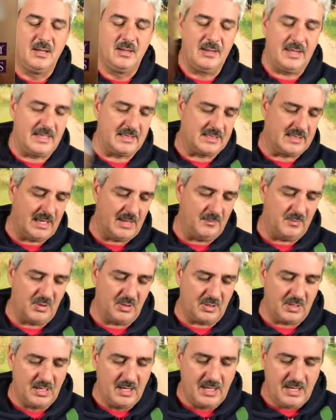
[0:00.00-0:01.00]
That's that
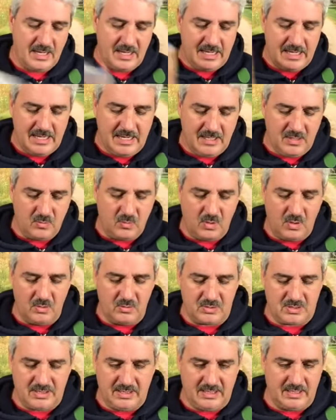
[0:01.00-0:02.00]
book. He
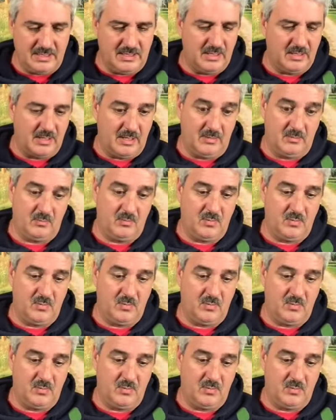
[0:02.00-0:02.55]
quotes in here, uh,